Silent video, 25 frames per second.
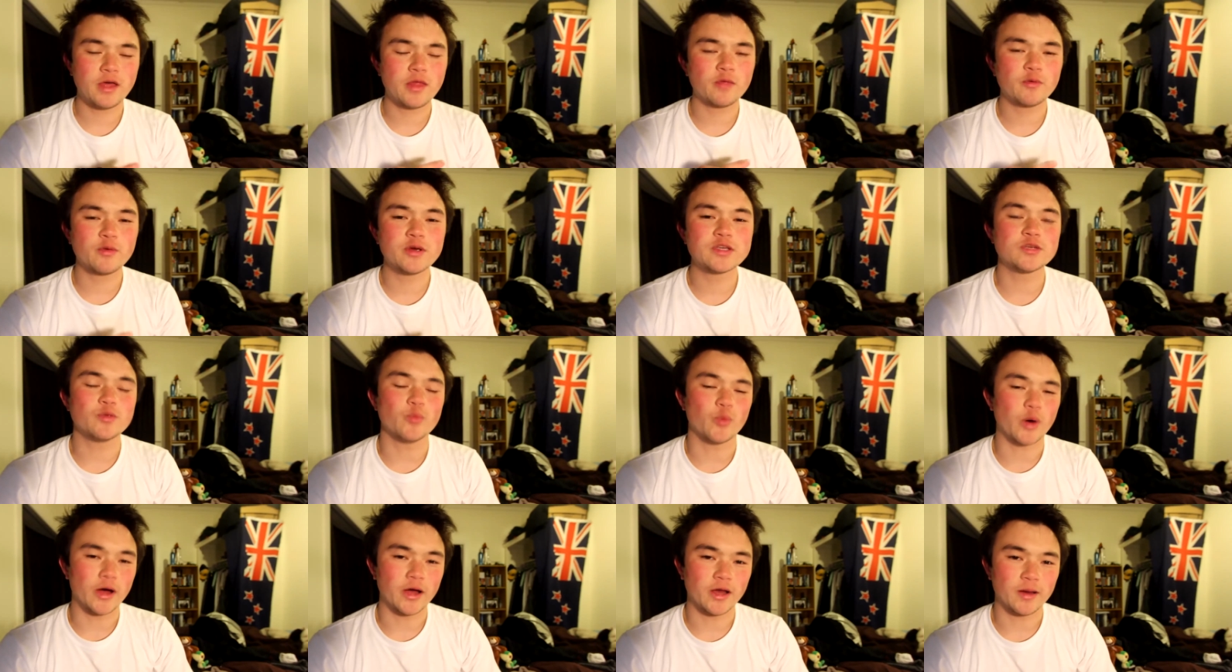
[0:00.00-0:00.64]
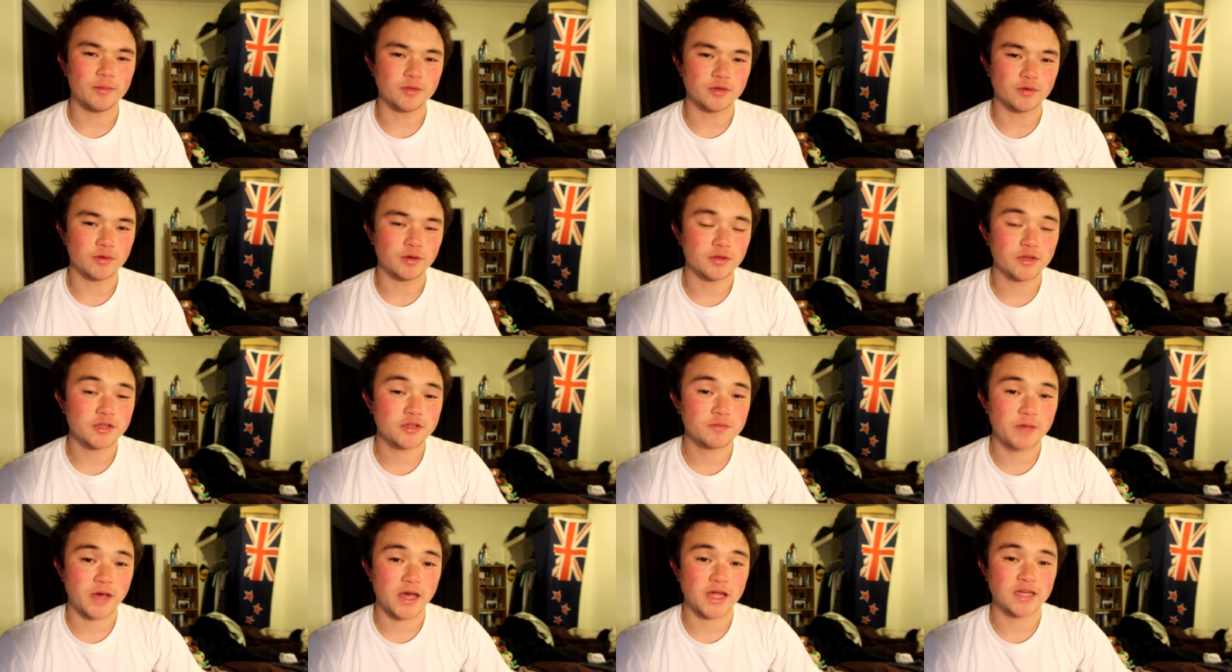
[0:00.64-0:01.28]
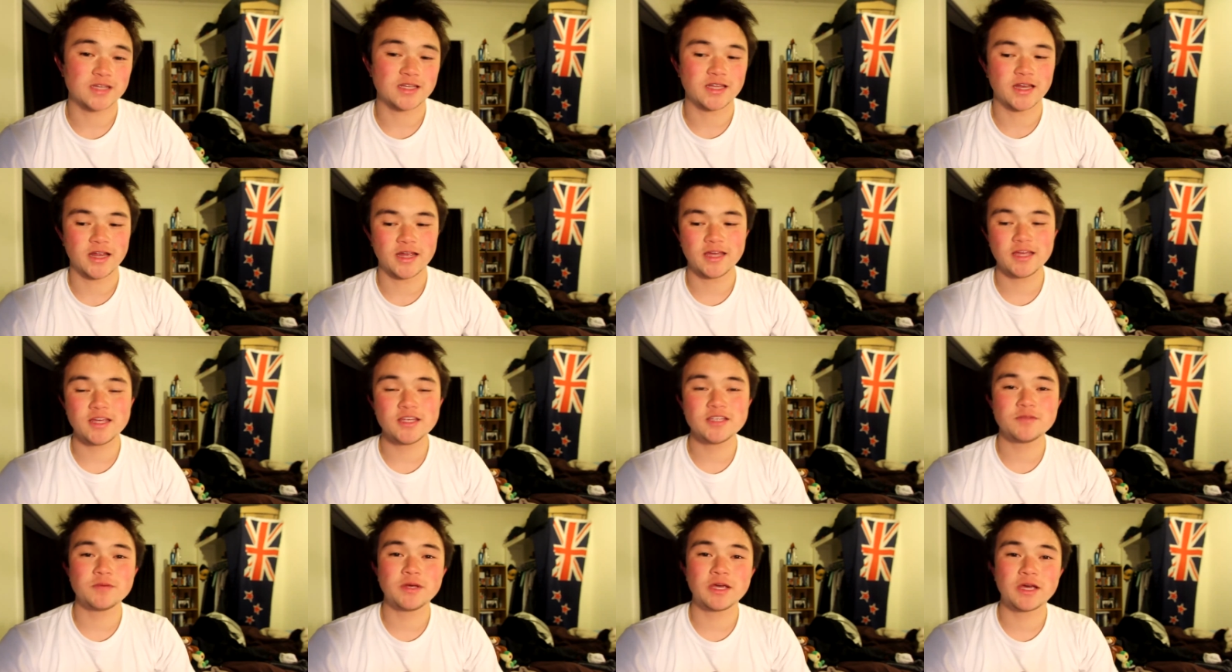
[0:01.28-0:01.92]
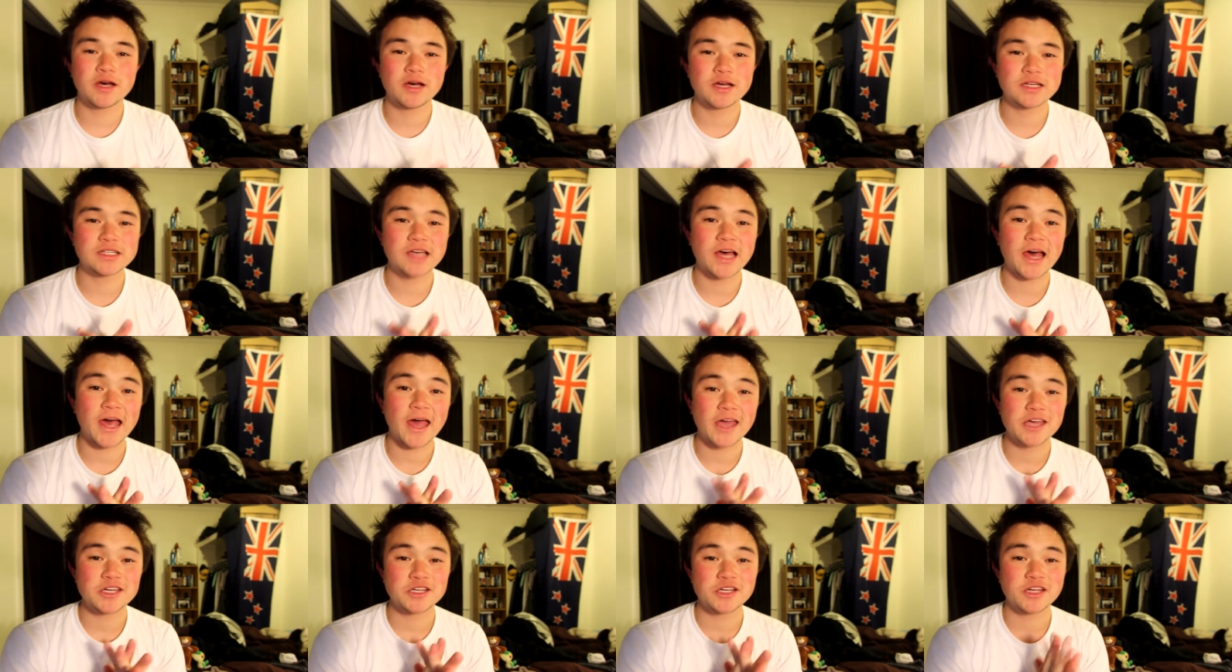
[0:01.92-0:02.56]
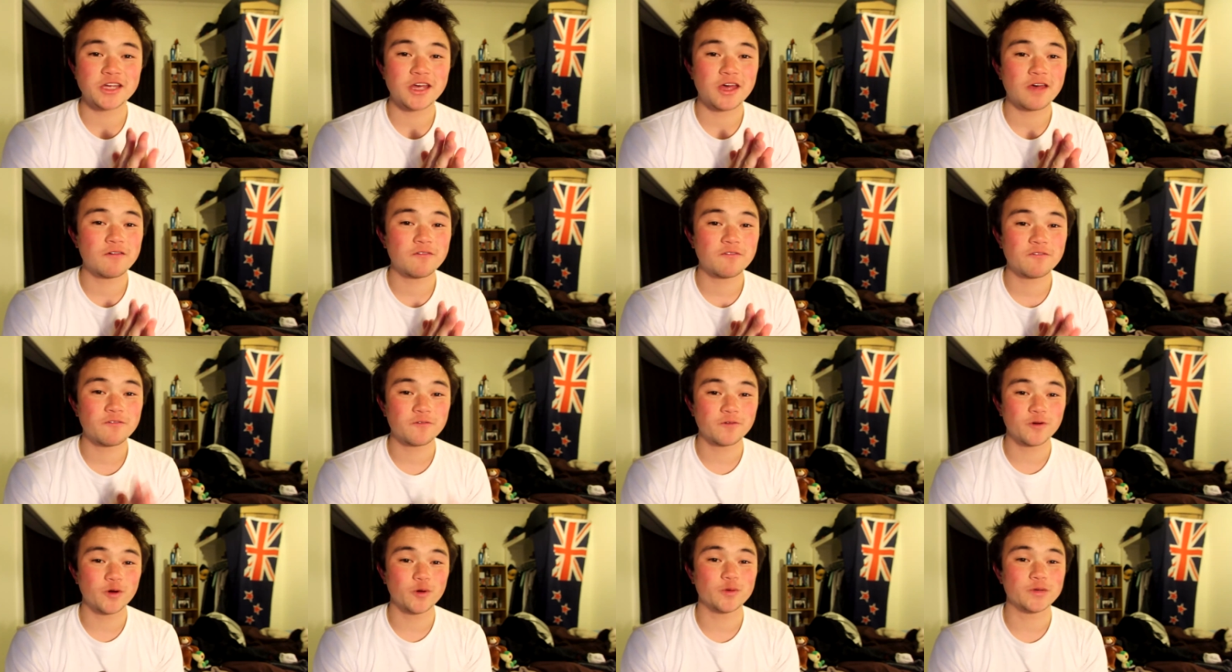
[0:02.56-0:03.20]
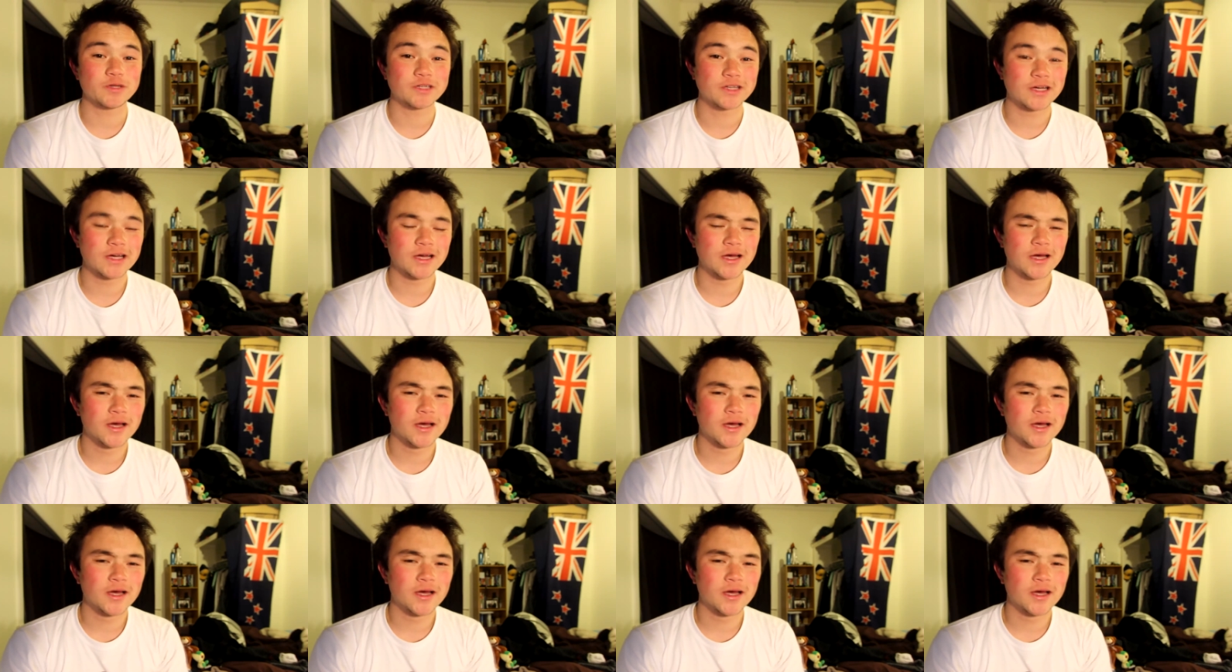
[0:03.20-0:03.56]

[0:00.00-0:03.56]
And the reason why I'm doing this page today is because I actually have fruit.